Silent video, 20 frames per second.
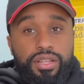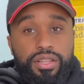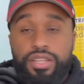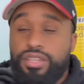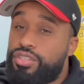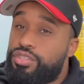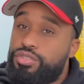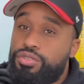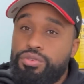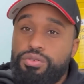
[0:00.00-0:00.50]

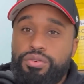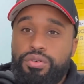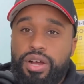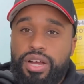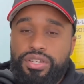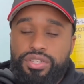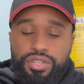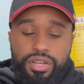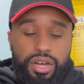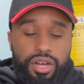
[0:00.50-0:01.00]
This is two
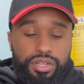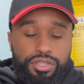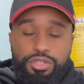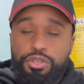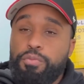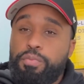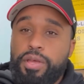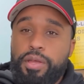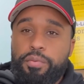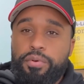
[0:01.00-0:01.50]

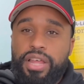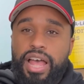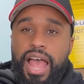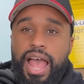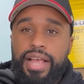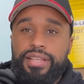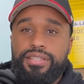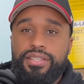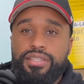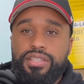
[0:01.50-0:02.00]
people that
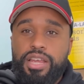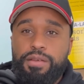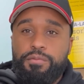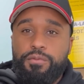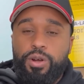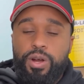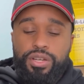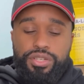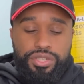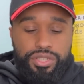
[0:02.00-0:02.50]
asked the same
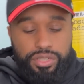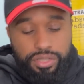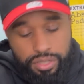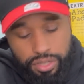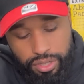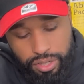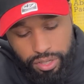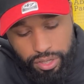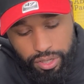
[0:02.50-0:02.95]
question.